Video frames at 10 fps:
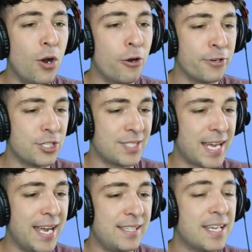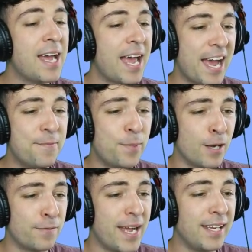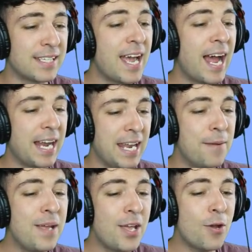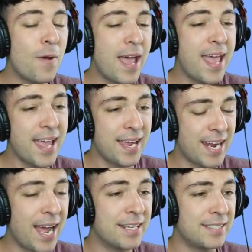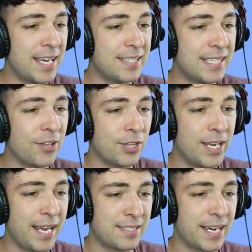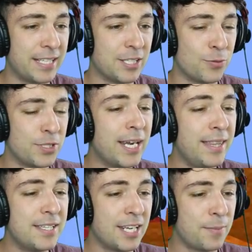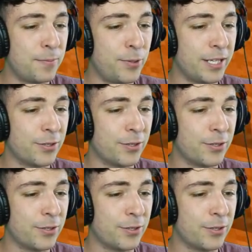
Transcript: orange sets. And perfect, and let me go ahead and test out the next items, which I think is going to be pretty